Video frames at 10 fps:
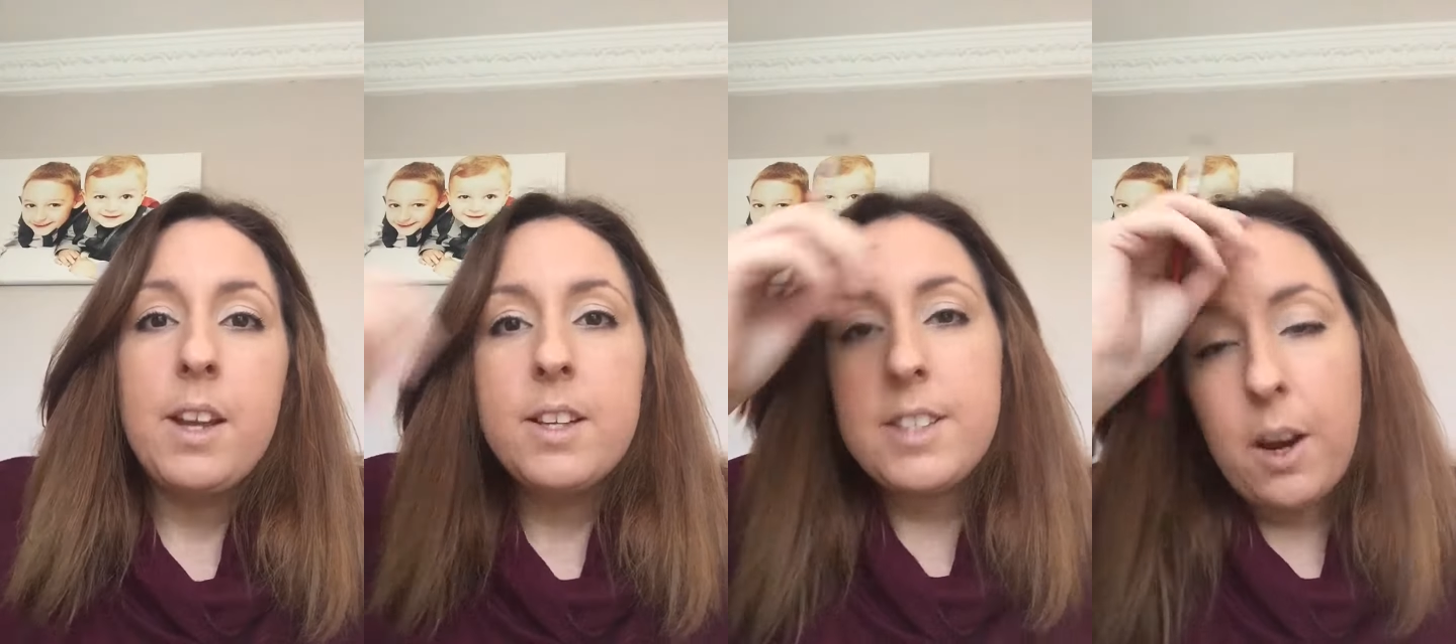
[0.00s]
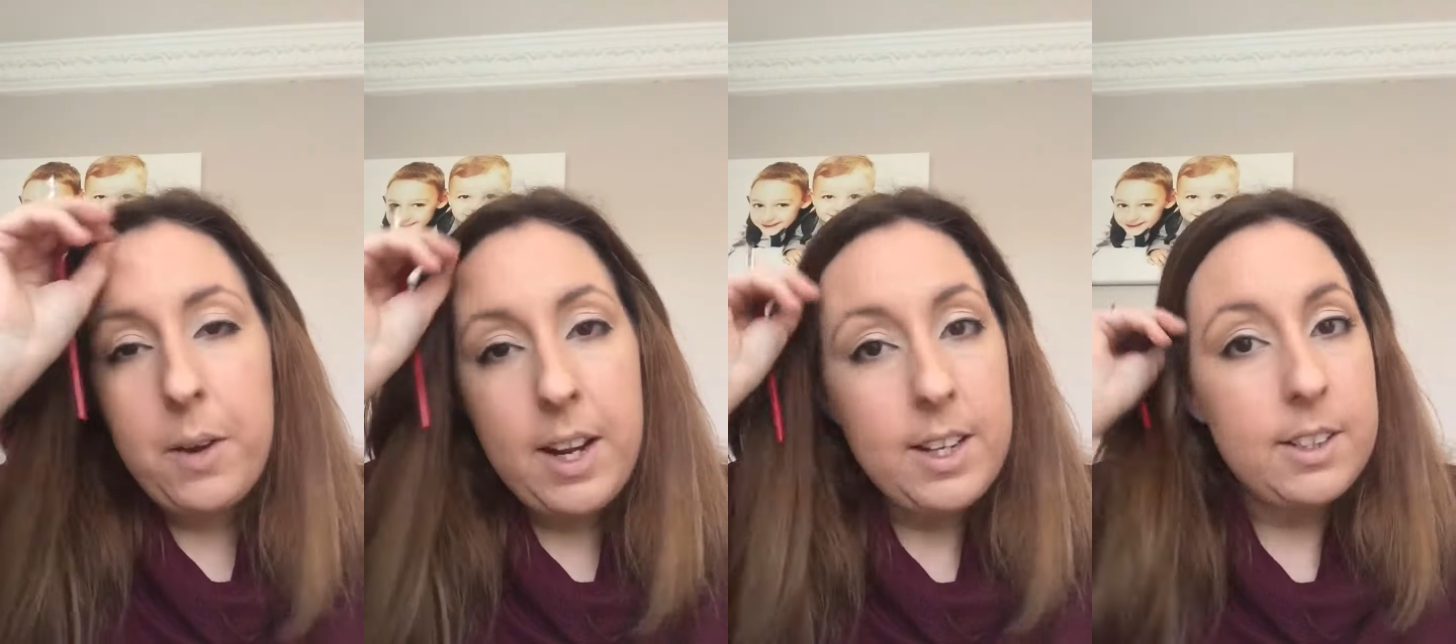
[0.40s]
So
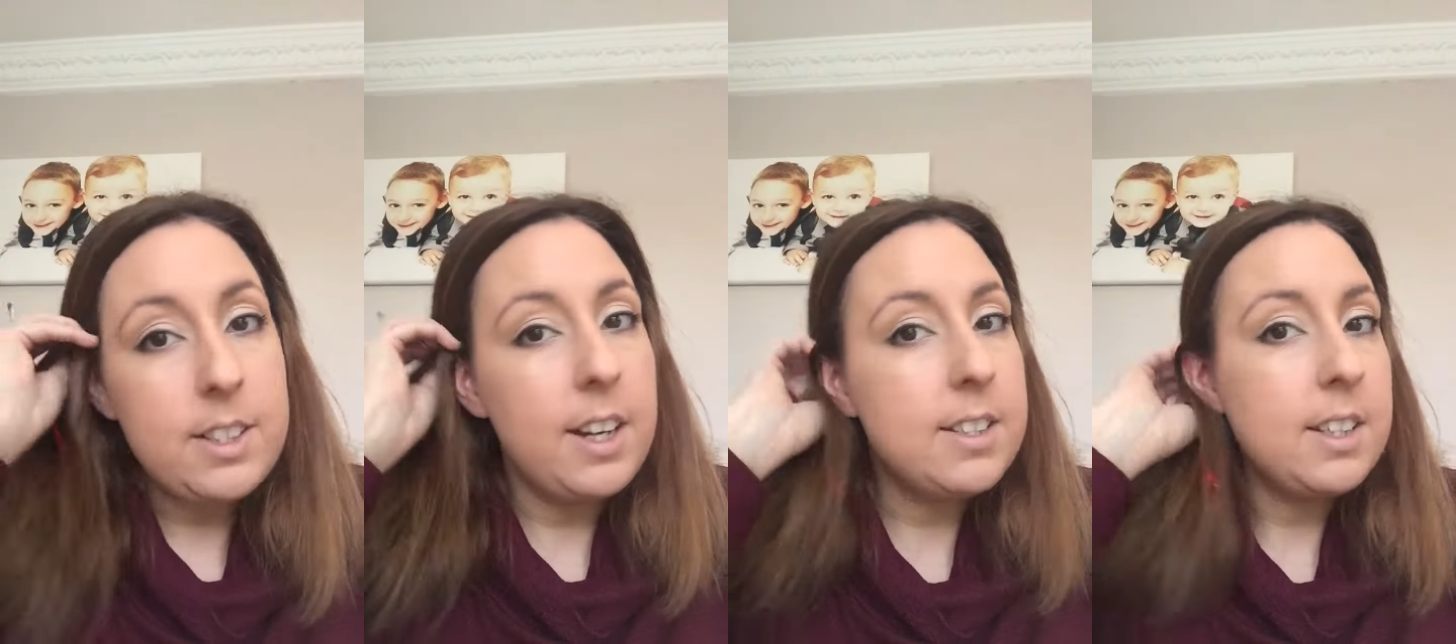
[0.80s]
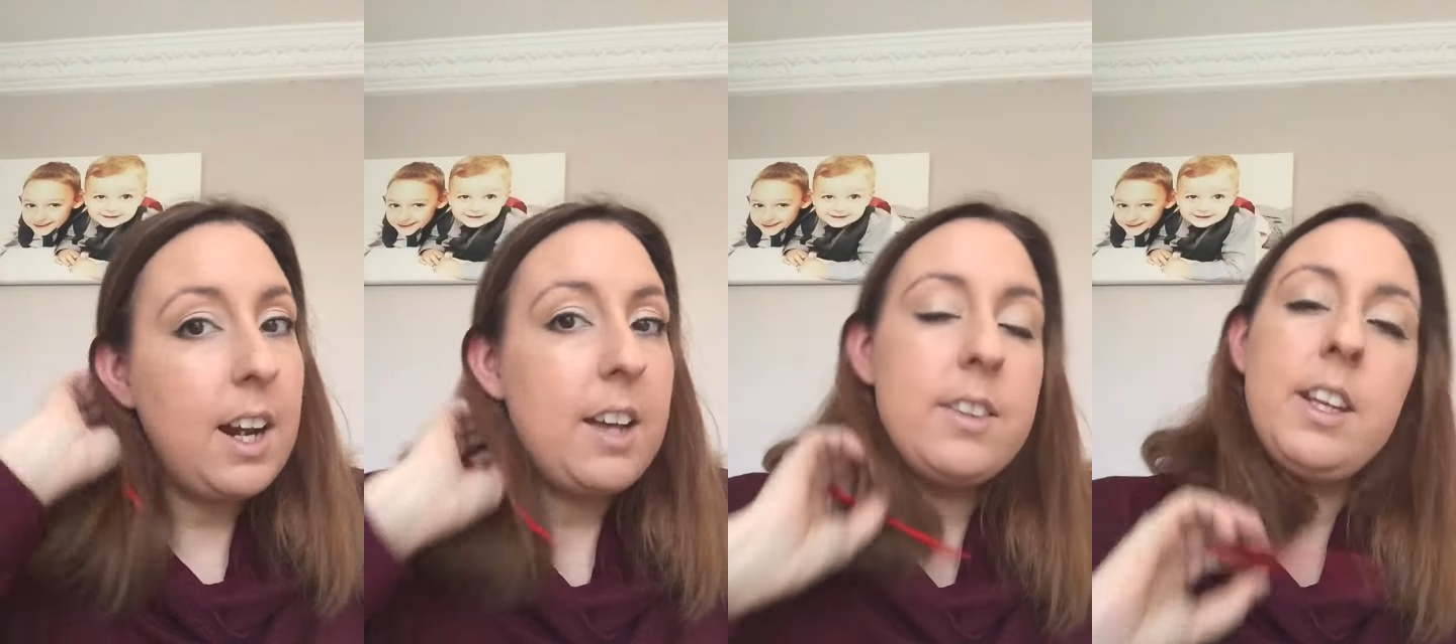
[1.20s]
it tints
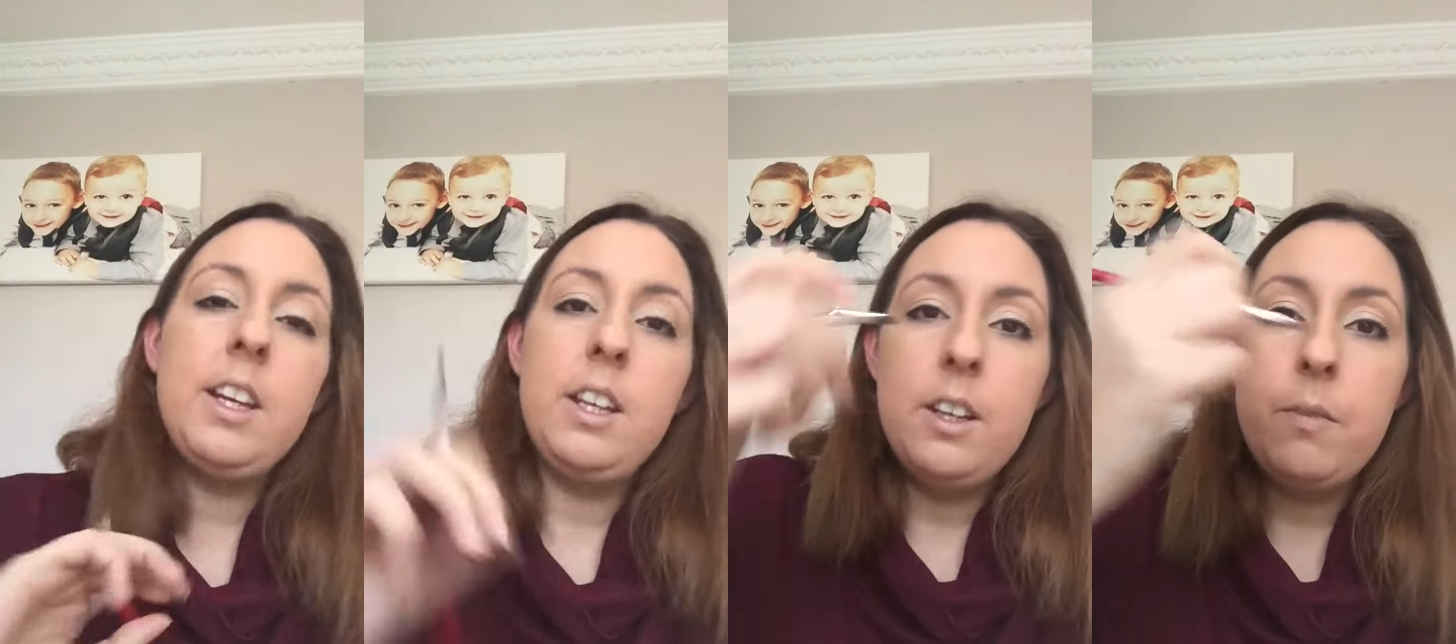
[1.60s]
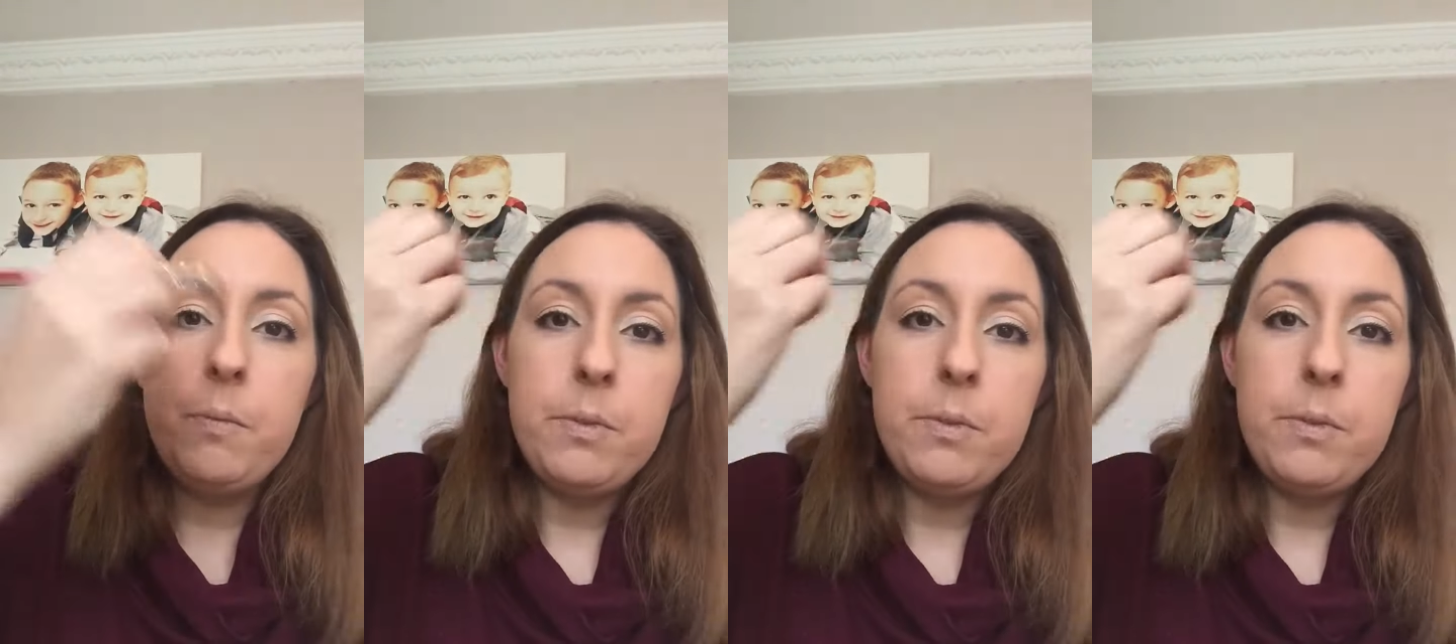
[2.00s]
the